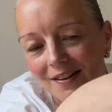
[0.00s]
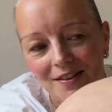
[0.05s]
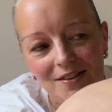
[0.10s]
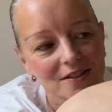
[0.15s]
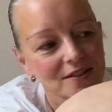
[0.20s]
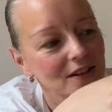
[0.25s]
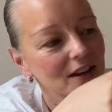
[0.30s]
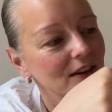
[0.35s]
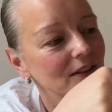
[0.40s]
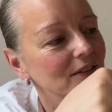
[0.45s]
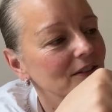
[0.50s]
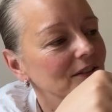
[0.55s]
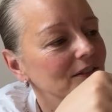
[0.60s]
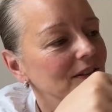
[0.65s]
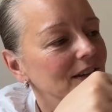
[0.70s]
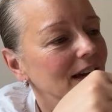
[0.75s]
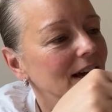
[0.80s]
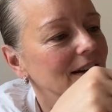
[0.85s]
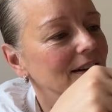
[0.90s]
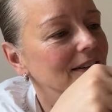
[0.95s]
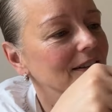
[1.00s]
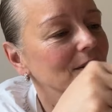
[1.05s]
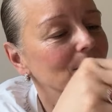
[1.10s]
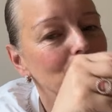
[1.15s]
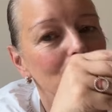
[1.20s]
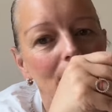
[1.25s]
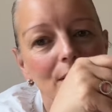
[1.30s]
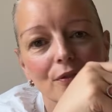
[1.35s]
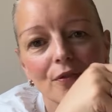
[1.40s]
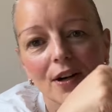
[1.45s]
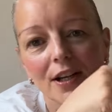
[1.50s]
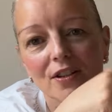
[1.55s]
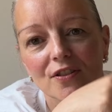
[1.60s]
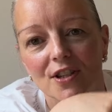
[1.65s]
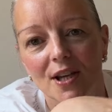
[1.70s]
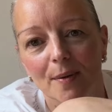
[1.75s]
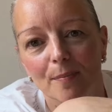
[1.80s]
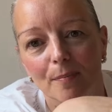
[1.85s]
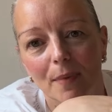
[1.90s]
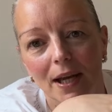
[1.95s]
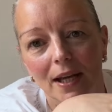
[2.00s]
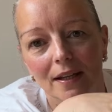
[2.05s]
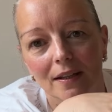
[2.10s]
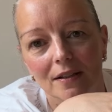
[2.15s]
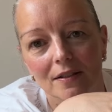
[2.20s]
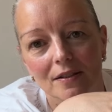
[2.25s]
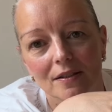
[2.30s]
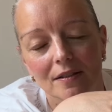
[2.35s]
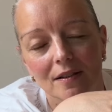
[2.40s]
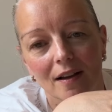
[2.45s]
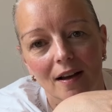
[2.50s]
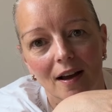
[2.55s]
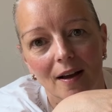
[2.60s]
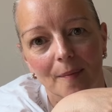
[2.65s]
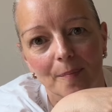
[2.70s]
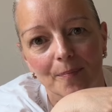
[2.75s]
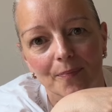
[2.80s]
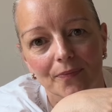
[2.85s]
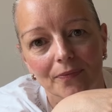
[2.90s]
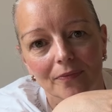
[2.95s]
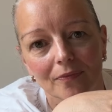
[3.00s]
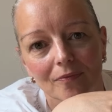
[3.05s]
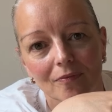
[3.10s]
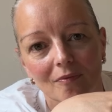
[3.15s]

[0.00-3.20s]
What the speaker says: So yeah, my friend Jem Makes on